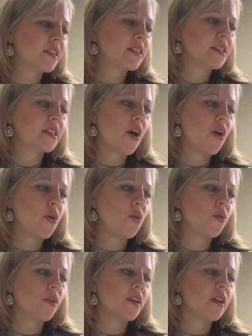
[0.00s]

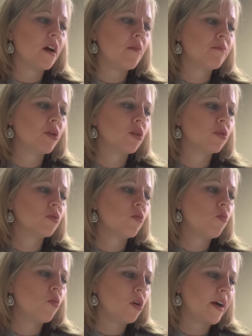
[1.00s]
So number
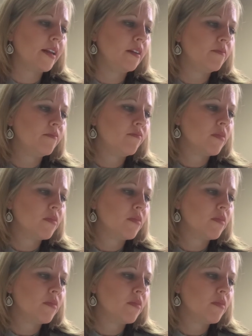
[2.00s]
1